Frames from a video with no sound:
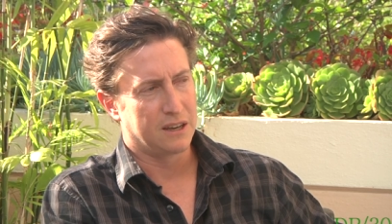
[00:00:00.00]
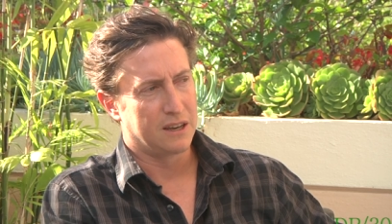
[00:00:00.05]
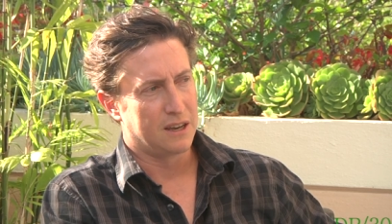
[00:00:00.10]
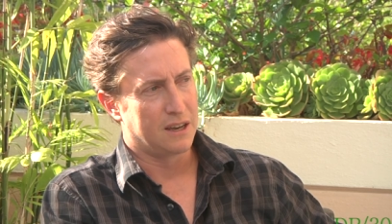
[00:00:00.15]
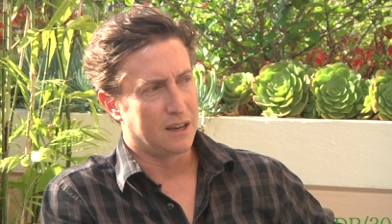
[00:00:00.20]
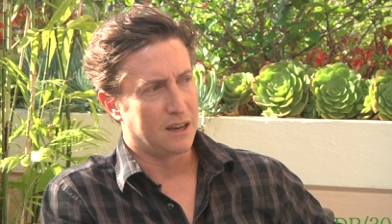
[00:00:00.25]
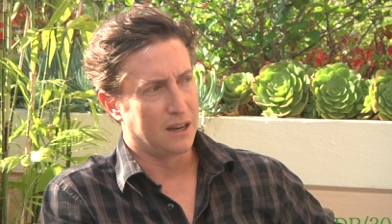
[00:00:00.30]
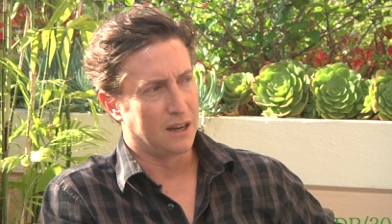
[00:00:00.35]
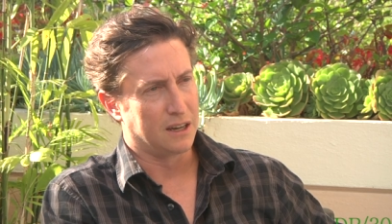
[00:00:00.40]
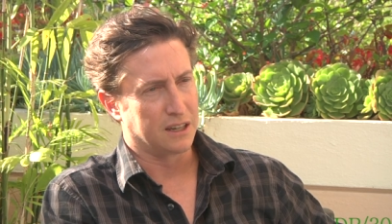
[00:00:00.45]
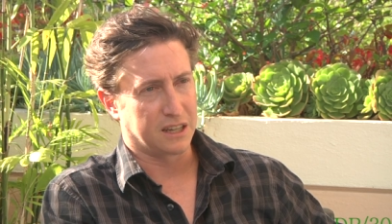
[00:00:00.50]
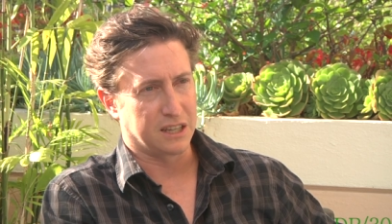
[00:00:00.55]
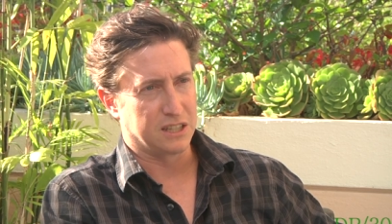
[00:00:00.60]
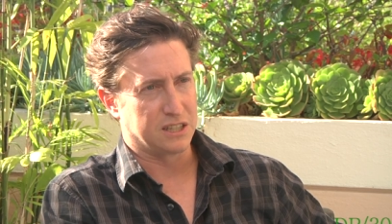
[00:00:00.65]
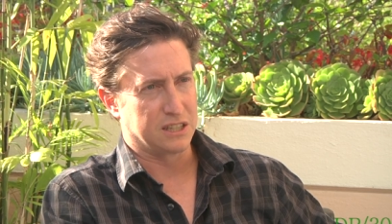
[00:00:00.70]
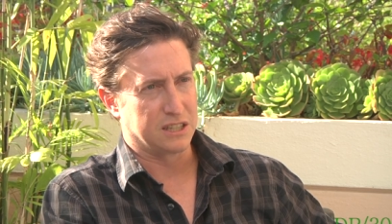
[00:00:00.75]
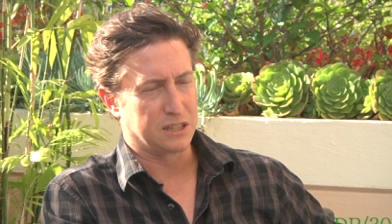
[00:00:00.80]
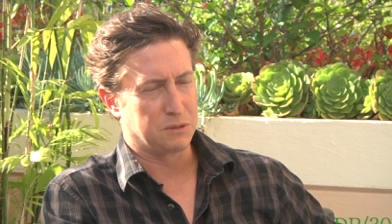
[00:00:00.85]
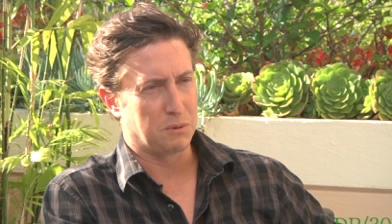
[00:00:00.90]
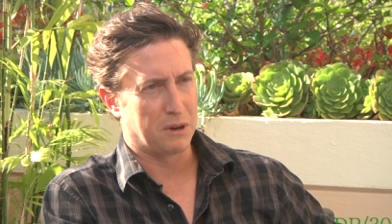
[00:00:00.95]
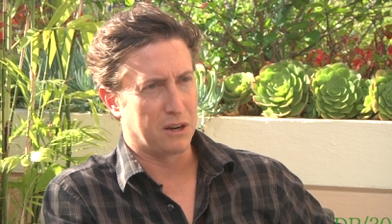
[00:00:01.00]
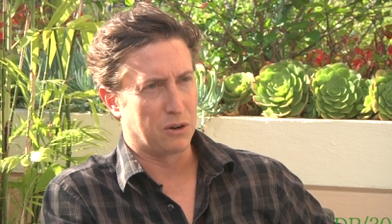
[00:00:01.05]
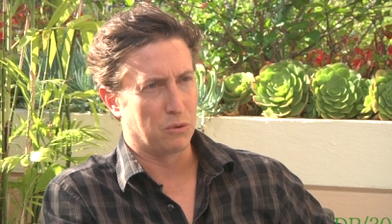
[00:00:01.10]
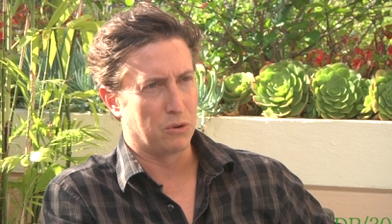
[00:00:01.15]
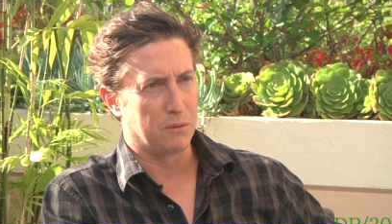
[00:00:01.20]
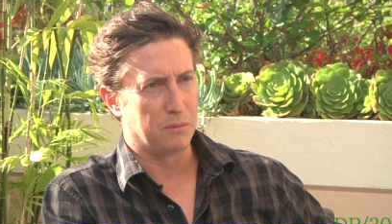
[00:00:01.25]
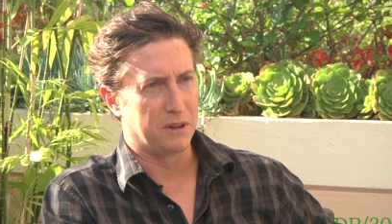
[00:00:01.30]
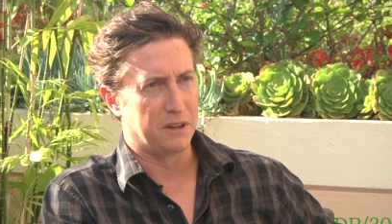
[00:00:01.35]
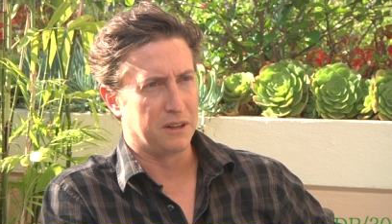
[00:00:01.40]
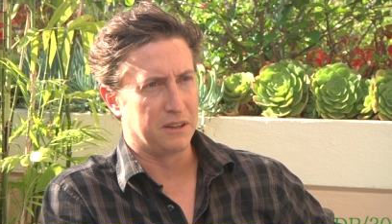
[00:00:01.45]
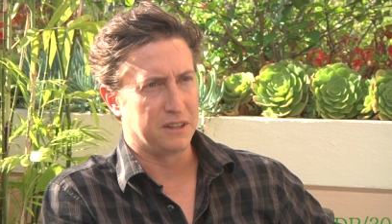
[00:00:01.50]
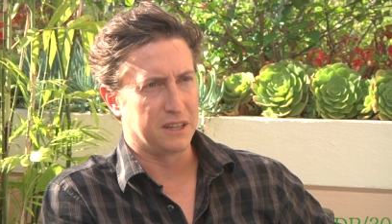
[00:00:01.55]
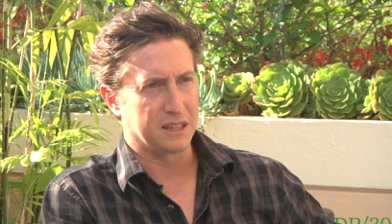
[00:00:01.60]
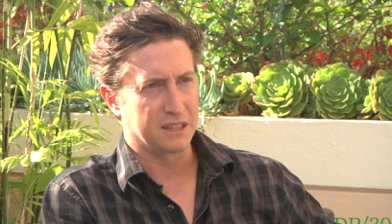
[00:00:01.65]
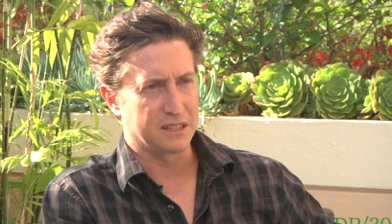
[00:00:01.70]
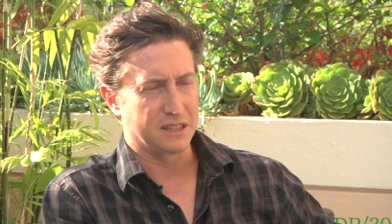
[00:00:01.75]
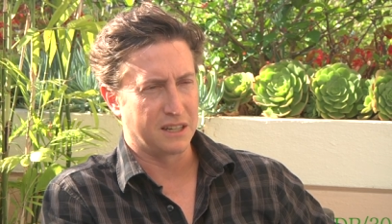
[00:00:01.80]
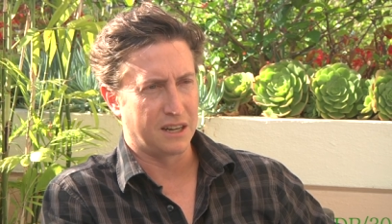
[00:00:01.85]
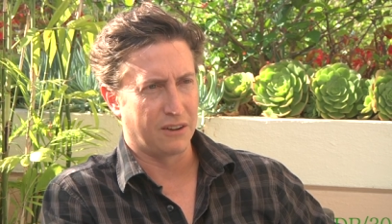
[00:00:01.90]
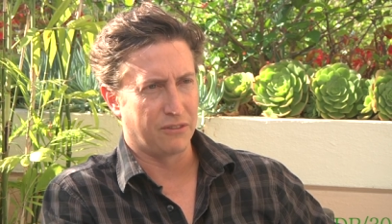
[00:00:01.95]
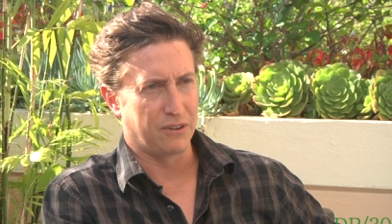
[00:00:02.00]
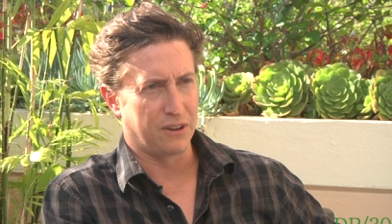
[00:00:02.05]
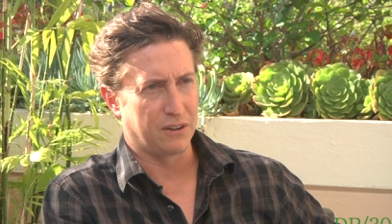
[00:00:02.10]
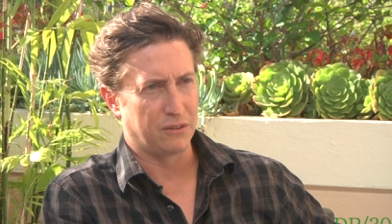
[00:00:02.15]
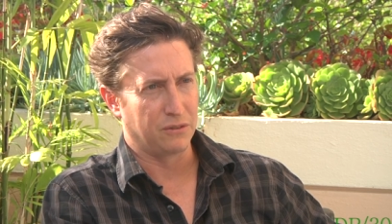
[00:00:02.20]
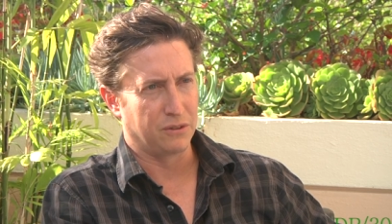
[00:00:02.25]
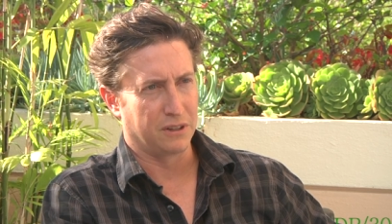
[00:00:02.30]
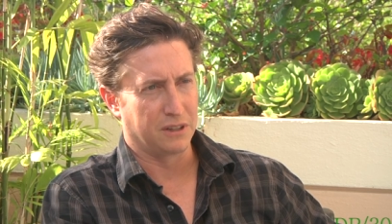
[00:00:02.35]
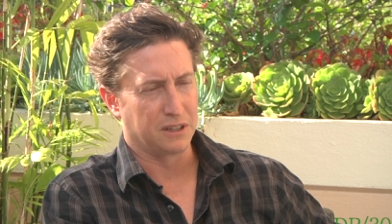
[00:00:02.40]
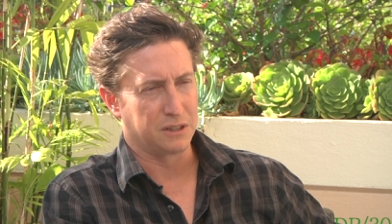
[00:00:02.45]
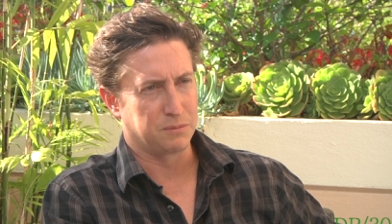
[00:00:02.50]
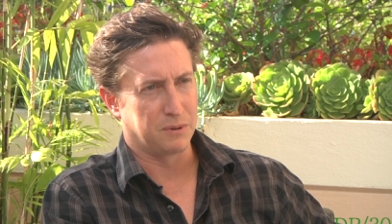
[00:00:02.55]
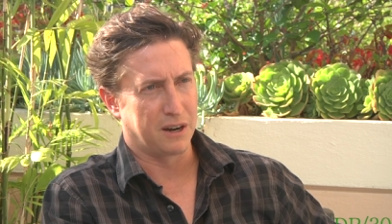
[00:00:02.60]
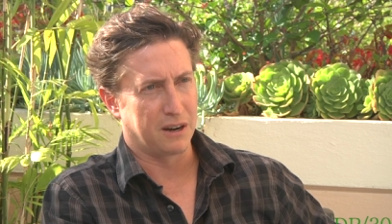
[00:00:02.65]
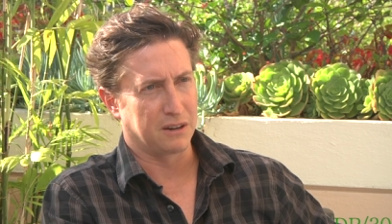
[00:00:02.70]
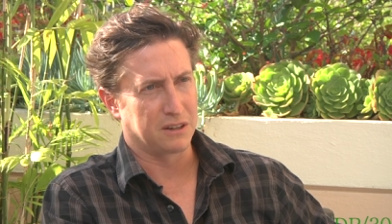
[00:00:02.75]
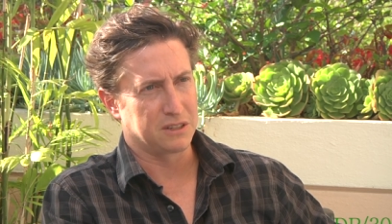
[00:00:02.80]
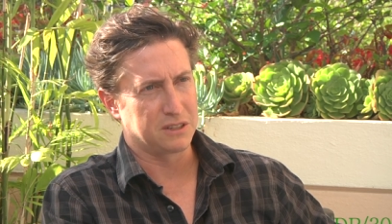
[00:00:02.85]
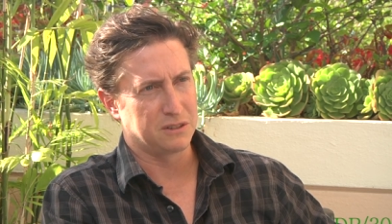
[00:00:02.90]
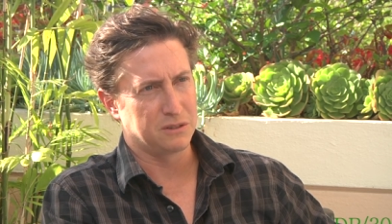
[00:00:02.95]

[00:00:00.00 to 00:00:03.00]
Mm-hmm. uh, Kiss of the Spider-Woman, things that I found really inspiring.